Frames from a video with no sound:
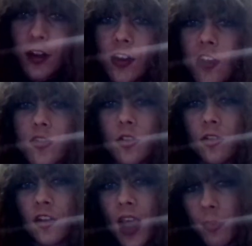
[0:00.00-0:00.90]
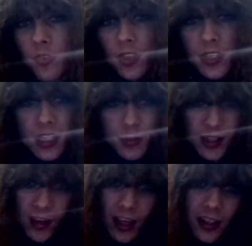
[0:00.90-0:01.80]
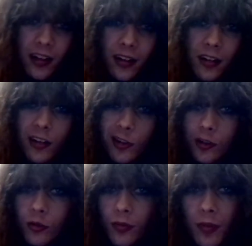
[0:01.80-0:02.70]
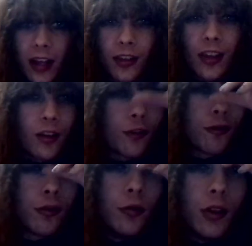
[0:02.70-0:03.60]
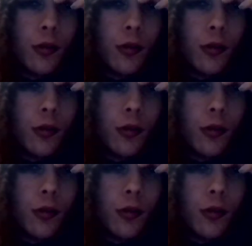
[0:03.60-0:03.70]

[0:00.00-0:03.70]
intentional steps that need to be taken to make things truly